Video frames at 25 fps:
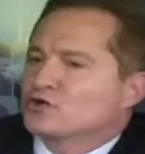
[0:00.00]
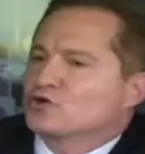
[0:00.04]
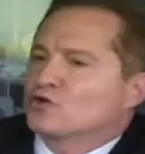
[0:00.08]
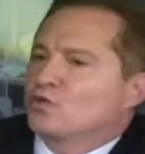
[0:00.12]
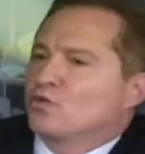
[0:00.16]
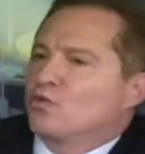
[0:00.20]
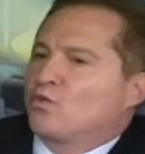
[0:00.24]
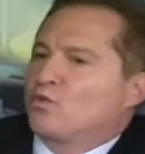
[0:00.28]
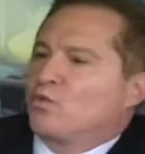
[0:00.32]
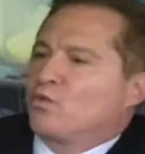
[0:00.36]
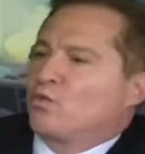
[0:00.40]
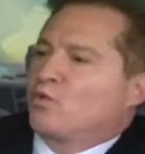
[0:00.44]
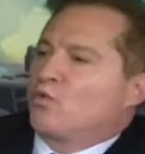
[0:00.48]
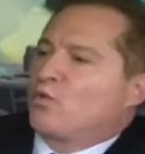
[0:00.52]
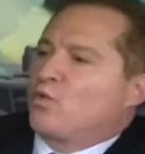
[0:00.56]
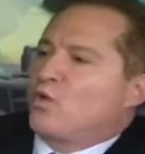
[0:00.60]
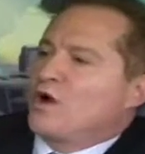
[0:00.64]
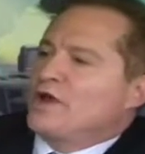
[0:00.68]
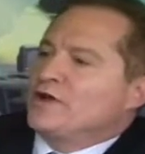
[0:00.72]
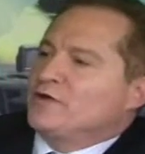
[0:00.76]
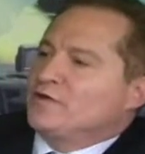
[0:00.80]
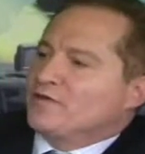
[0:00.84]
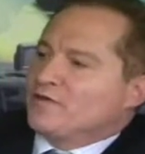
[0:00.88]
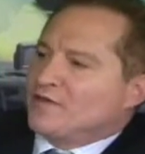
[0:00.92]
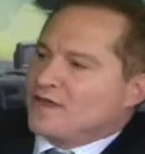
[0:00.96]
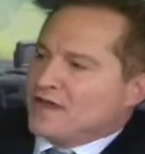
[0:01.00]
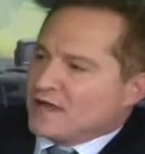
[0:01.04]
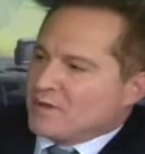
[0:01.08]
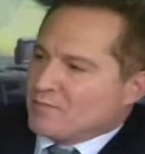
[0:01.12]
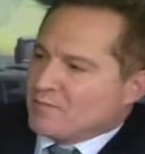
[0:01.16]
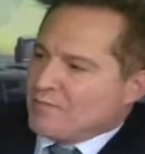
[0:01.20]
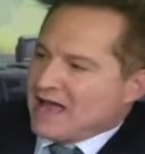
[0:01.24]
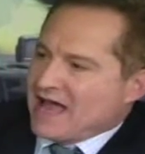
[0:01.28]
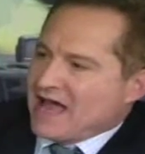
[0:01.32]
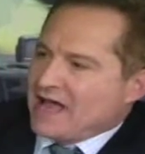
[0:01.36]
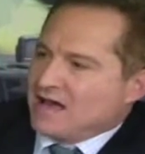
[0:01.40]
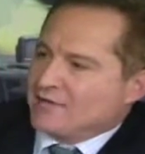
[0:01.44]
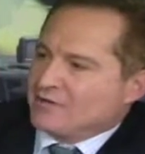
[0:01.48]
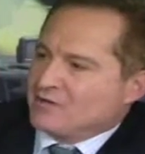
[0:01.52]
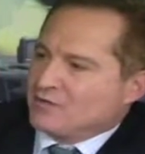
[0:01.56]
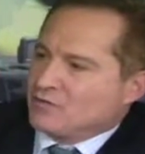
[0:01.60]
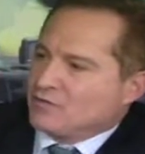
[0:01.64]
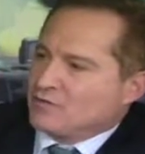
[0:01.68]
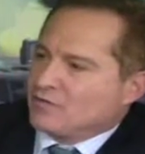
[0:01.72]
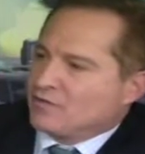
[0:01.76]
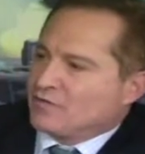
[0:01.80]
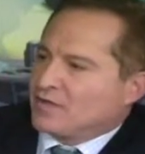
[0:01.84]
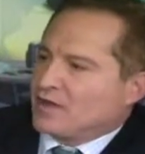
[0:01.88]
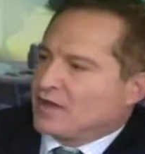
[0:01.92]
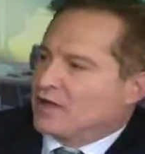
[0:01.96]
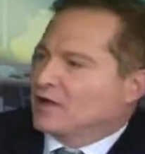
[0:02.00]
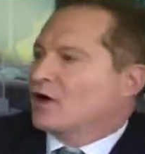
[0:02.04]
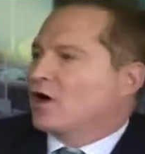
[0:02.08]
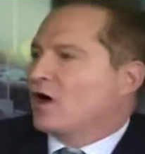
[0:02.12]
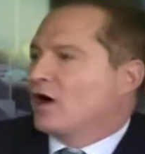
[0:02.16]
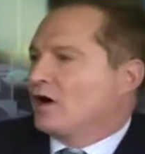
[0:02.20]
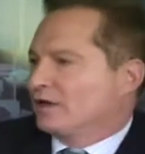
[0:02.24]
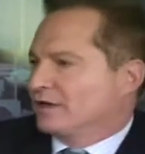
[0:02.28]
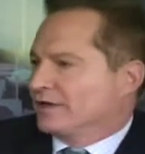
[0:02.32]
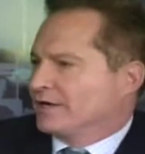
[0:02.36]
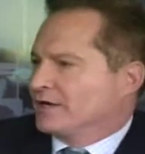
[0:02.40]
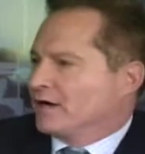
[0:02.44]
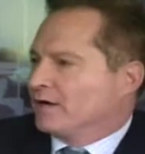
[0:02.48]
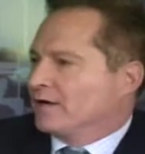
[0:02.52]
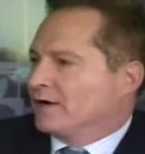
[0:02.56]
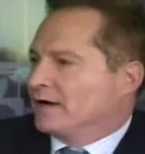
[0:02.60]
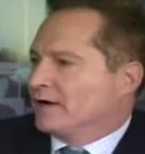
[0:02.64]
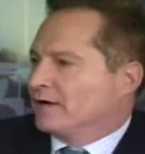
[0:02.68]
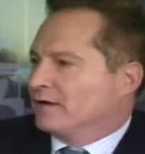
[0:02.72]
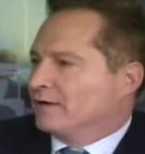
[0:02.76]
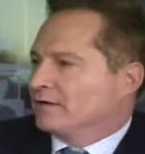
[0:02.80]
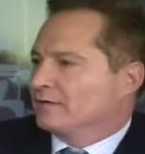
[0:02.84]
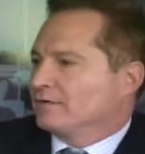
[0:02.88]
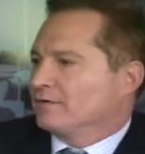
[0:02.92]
that. so that's math. When you think math, you think culinary.